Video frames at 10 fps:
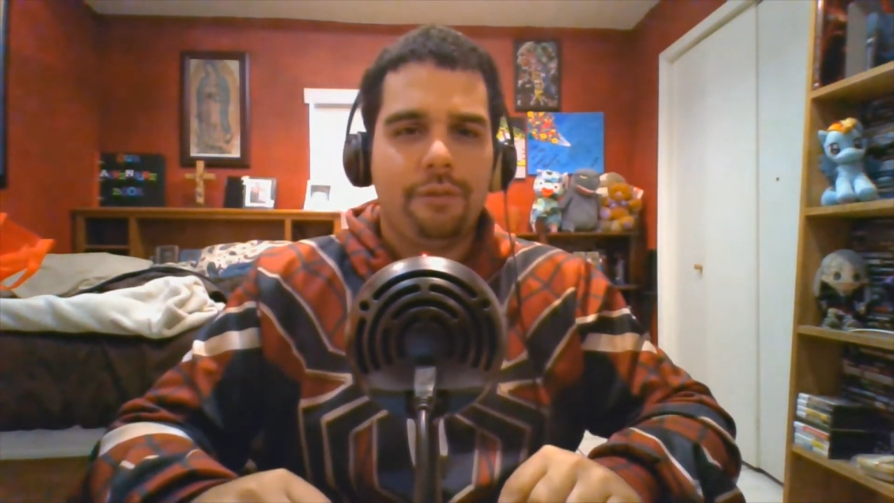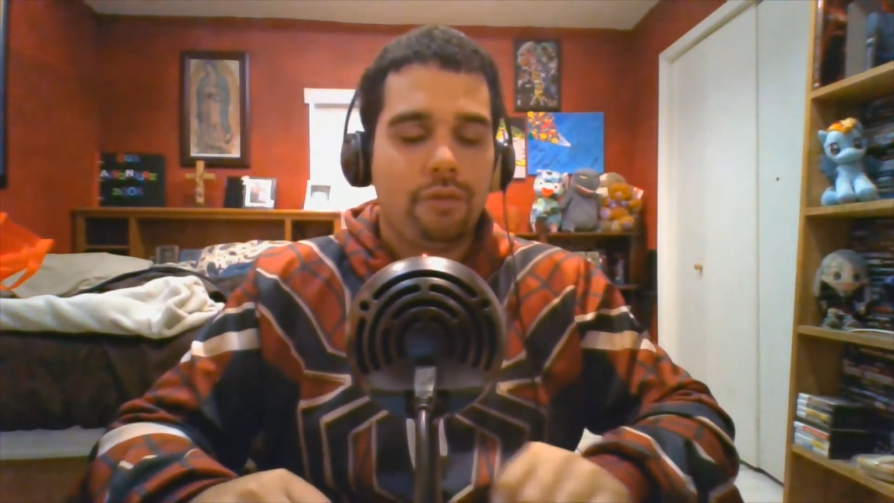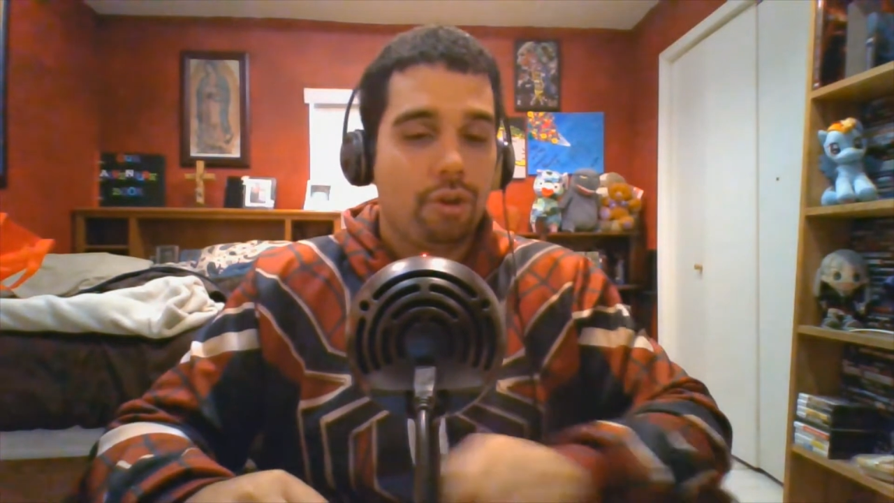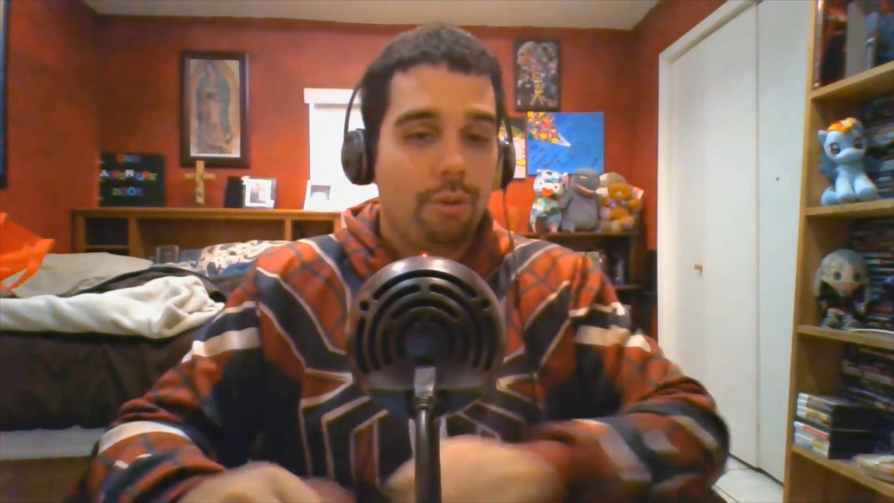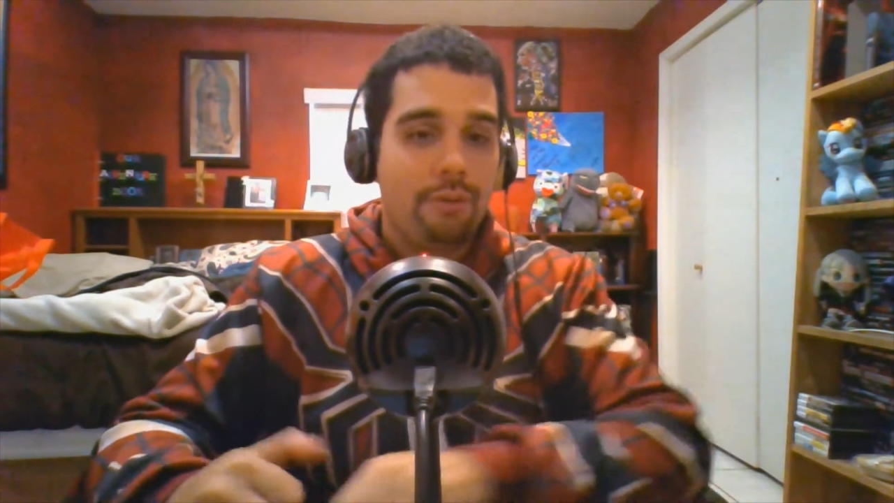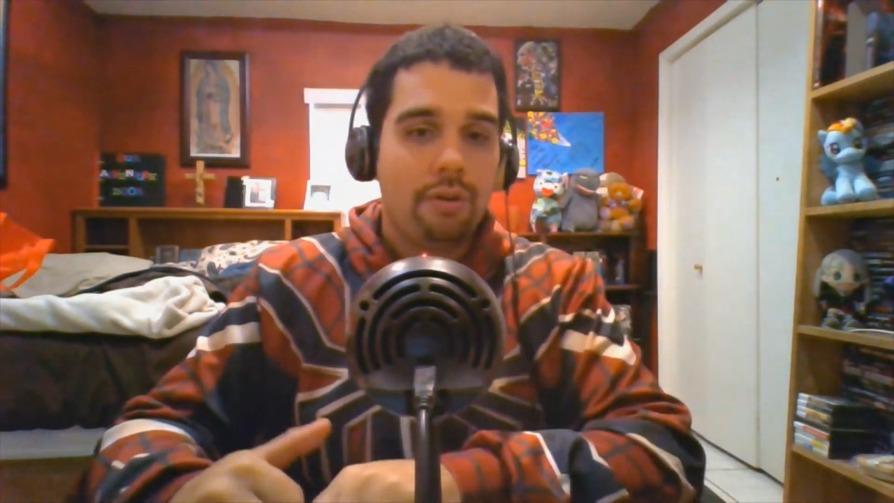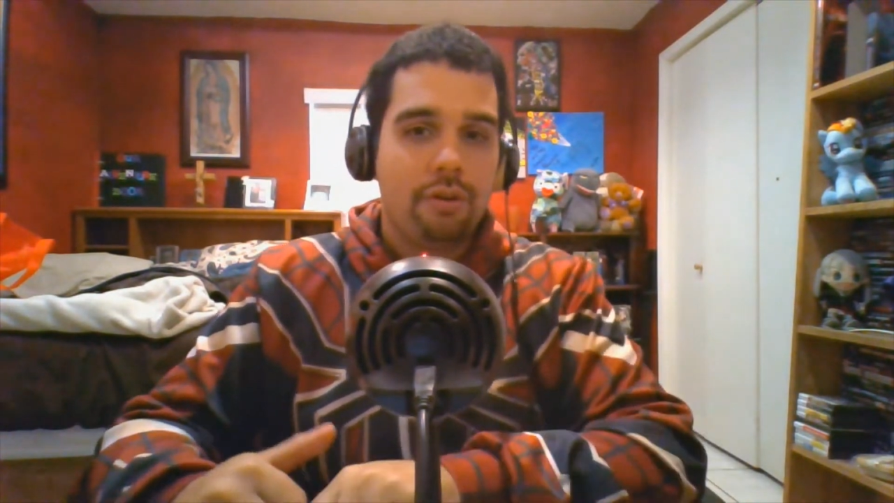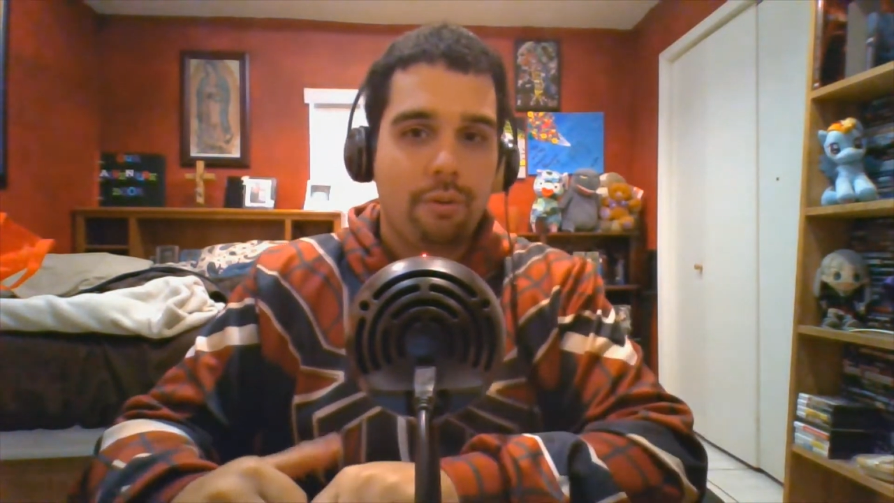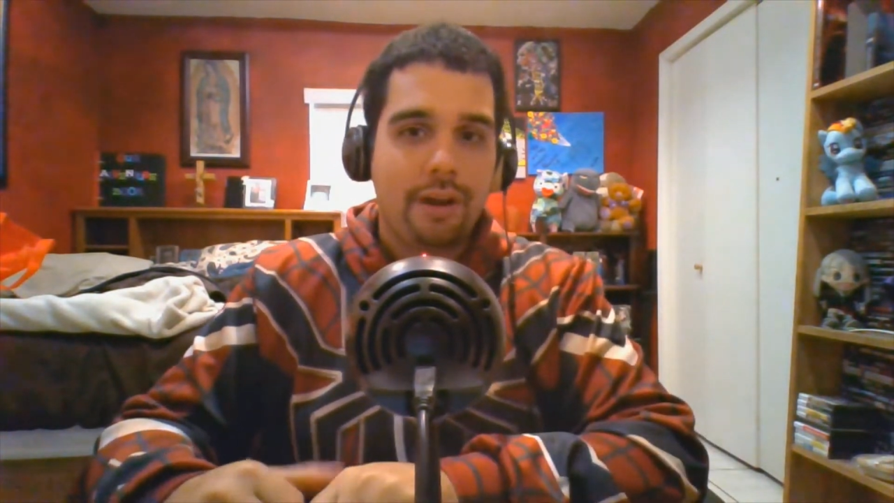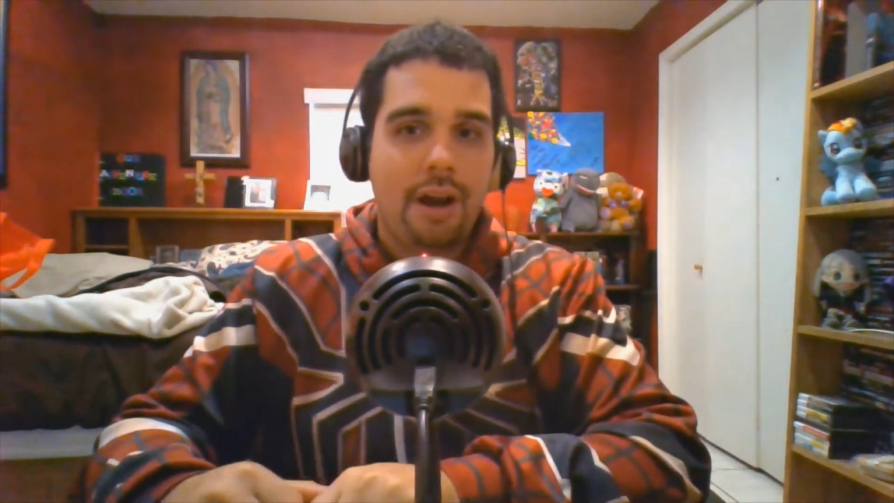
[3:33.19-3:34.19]
showing what's
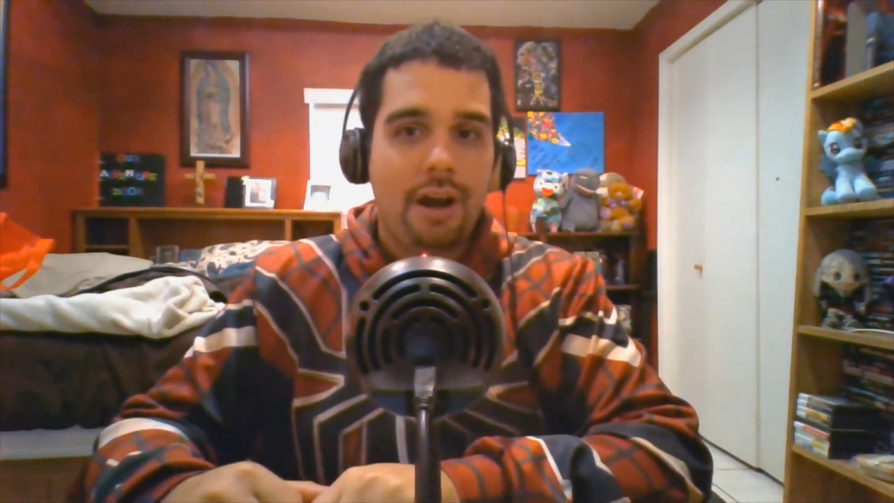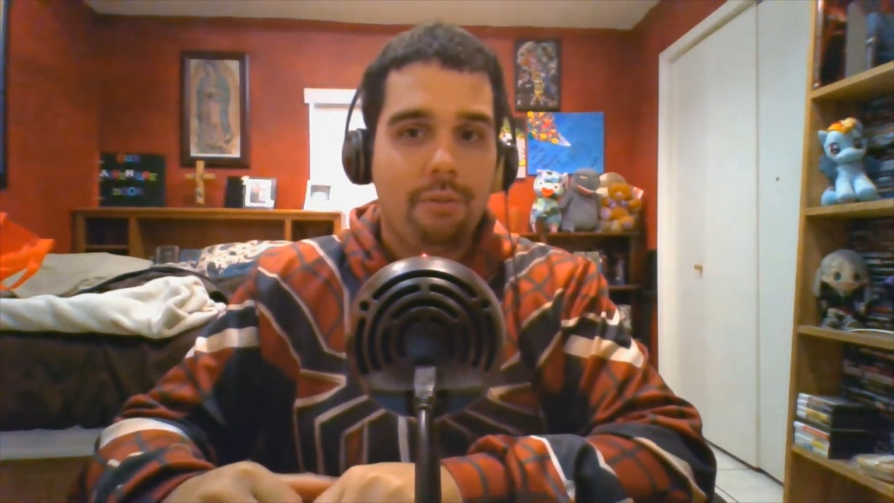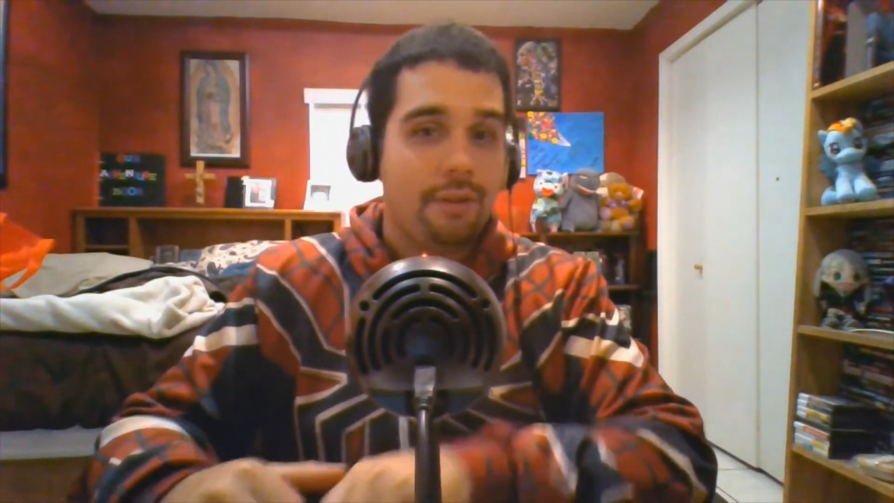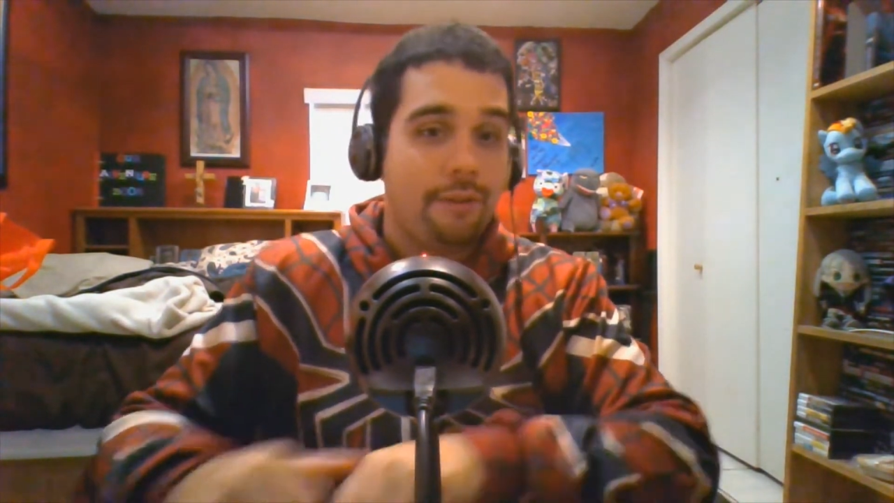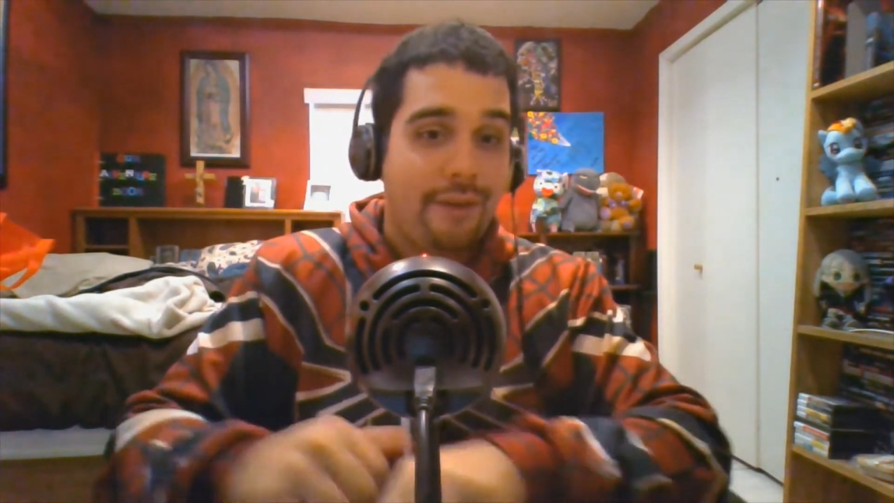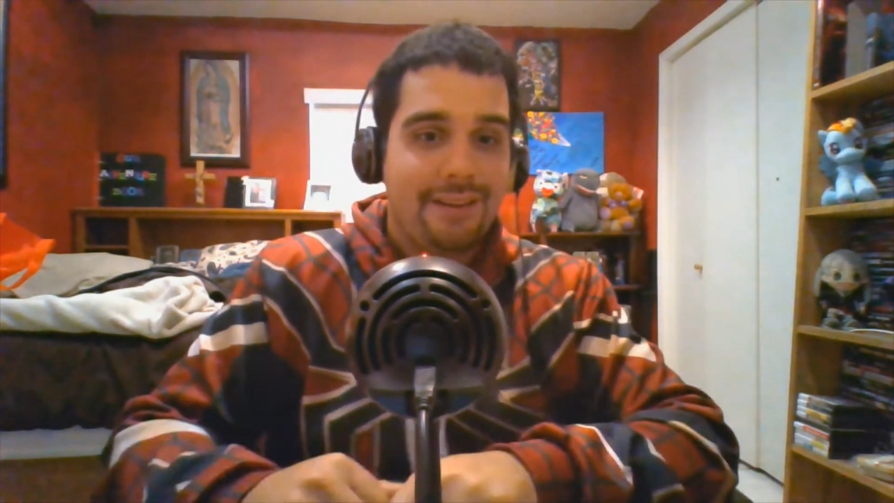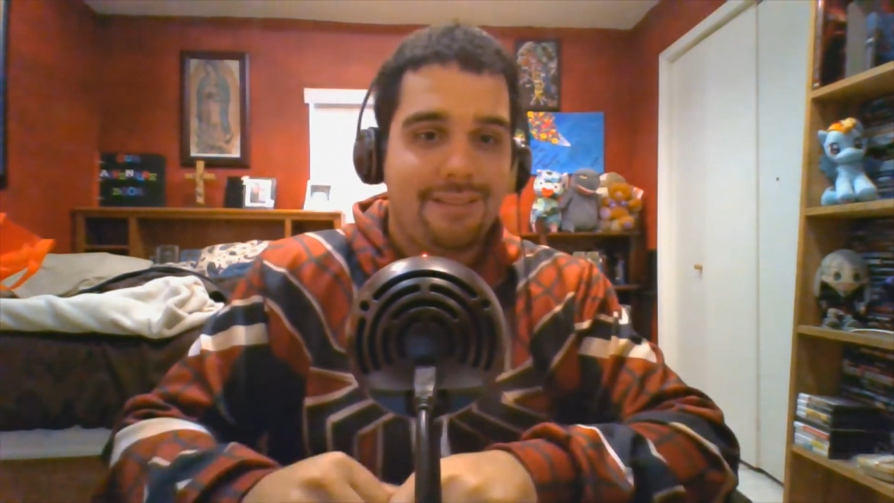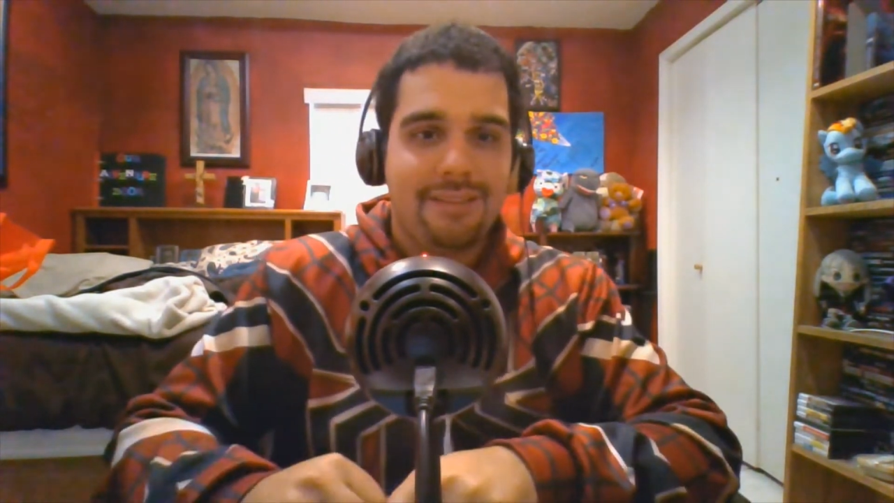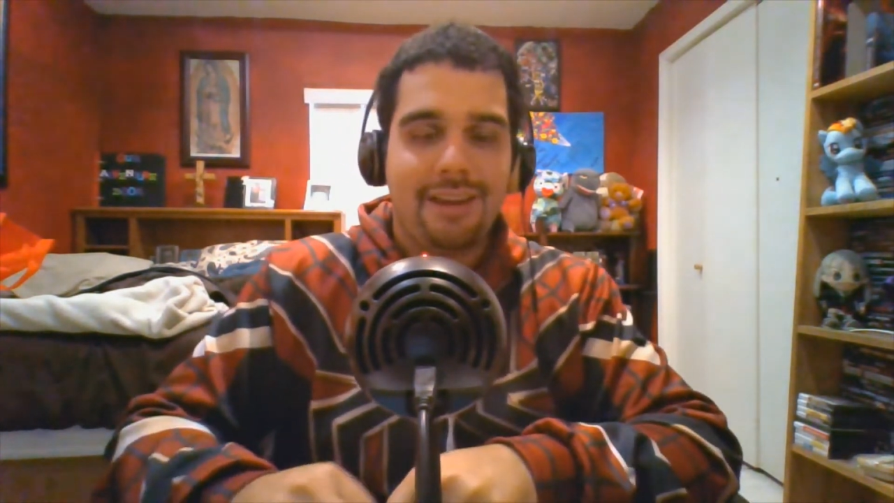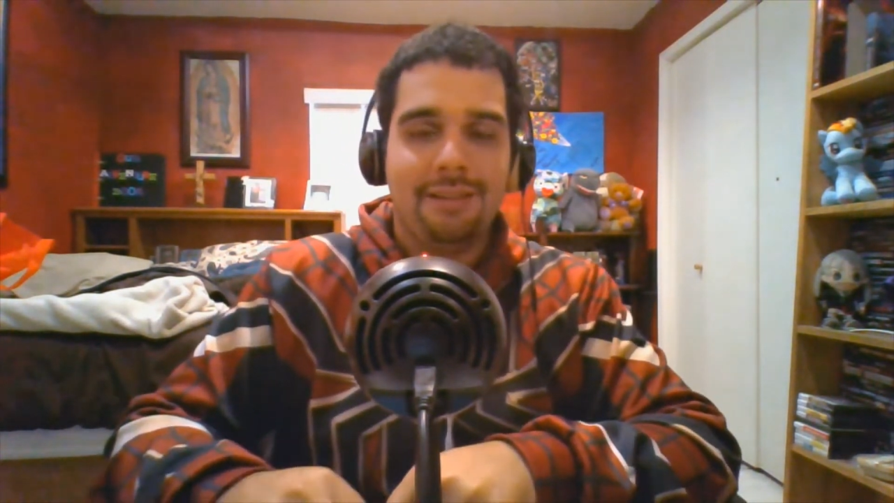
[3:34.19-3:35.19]
going on with the
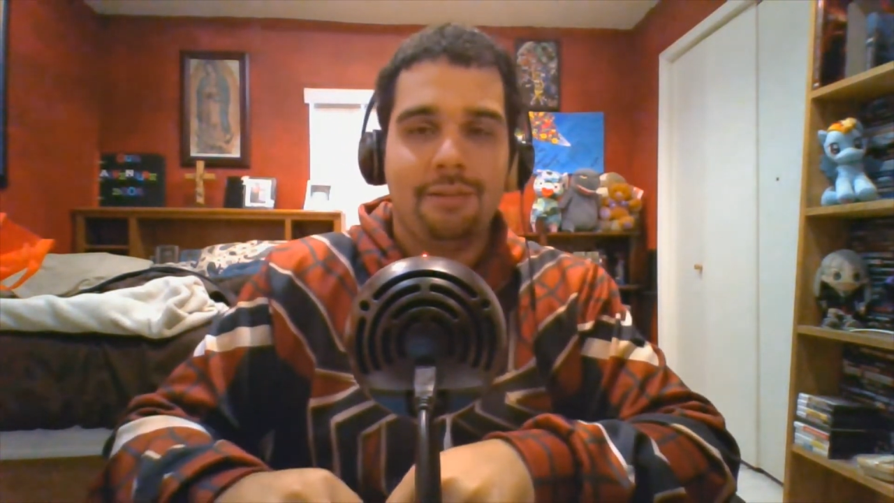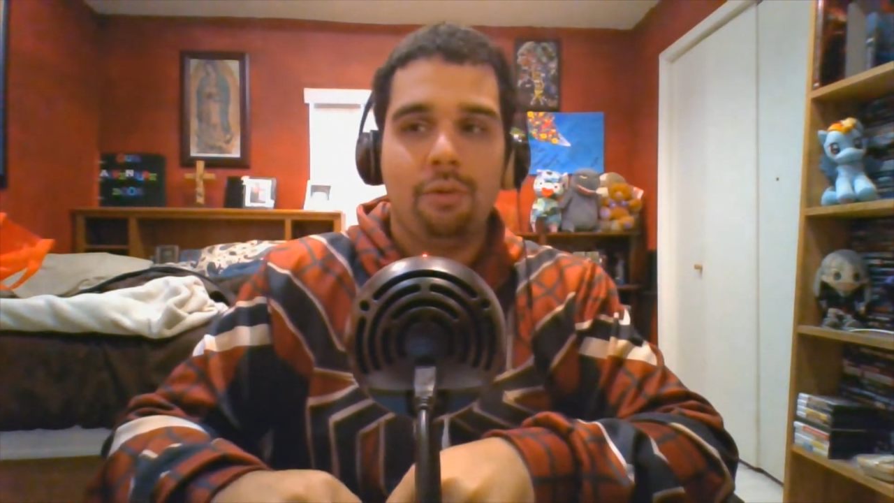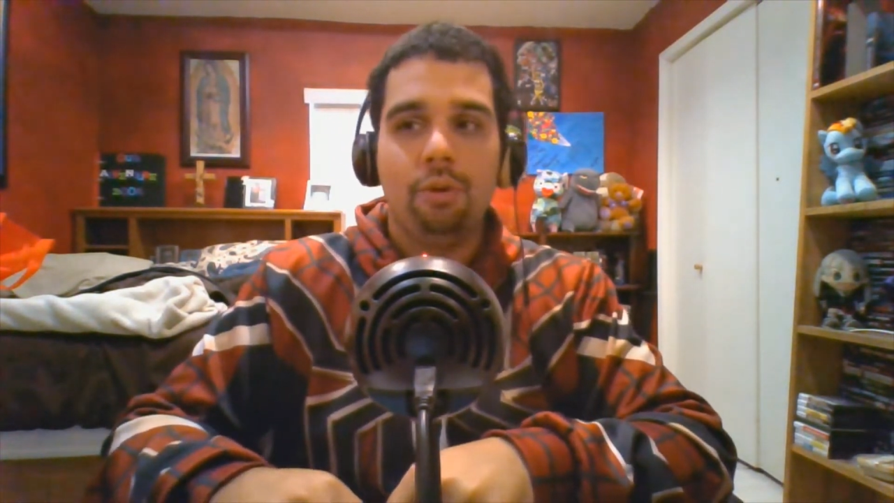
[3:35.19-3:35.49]
fights and